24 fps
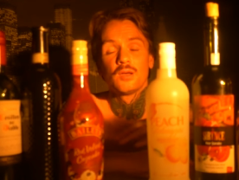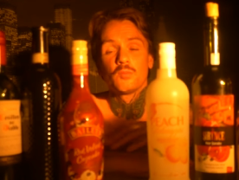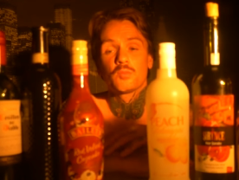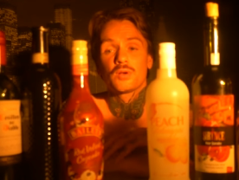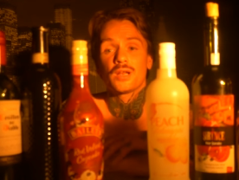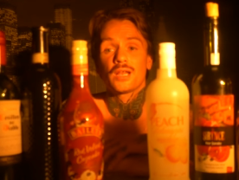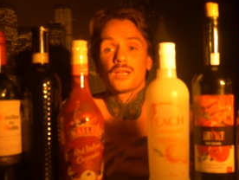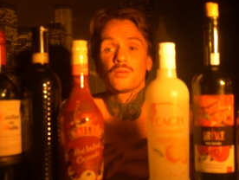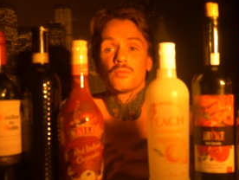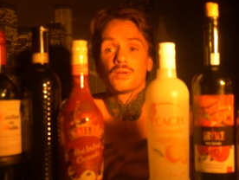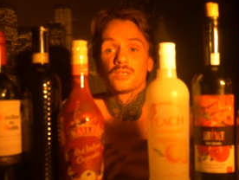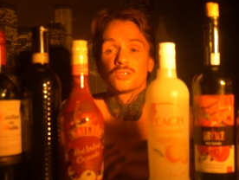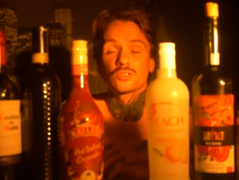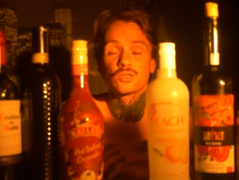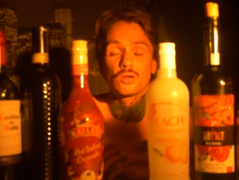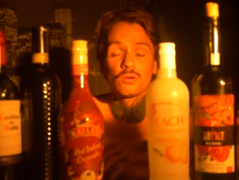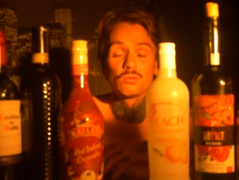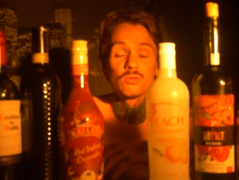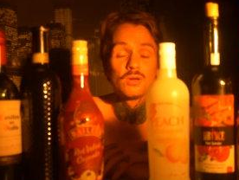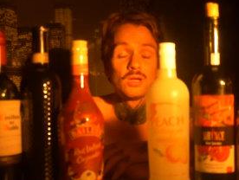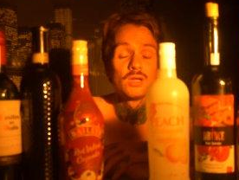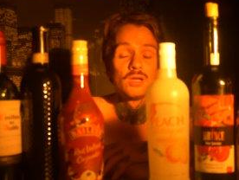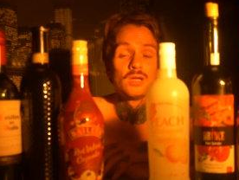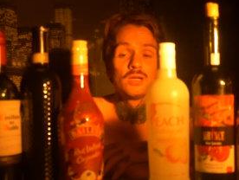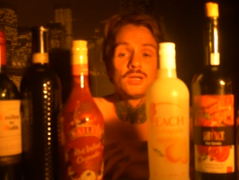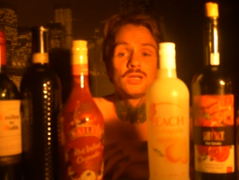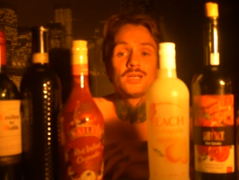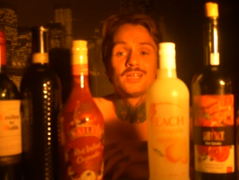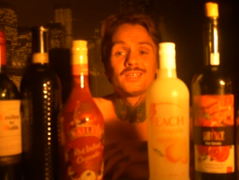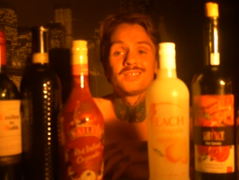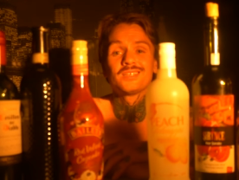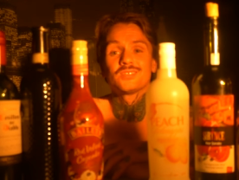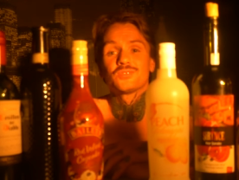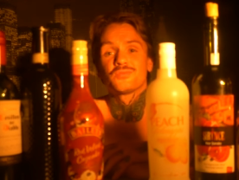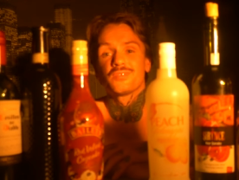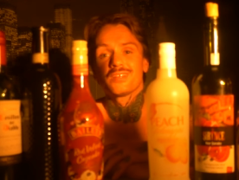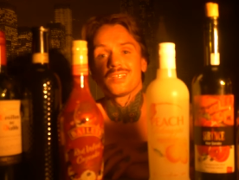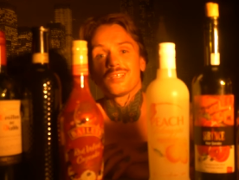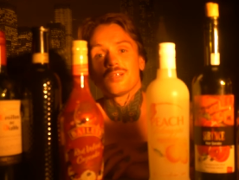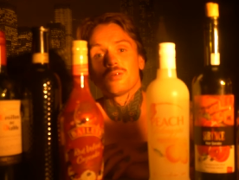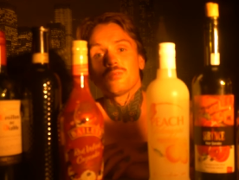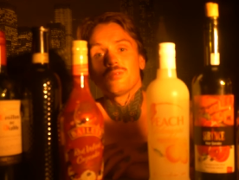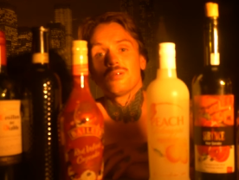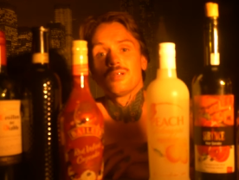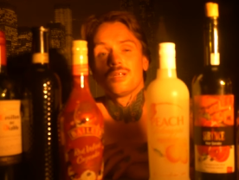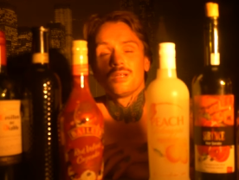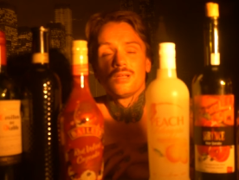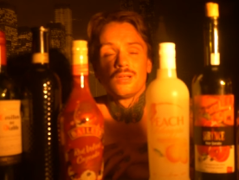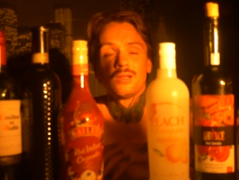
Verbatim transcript: But anyway, so in this video,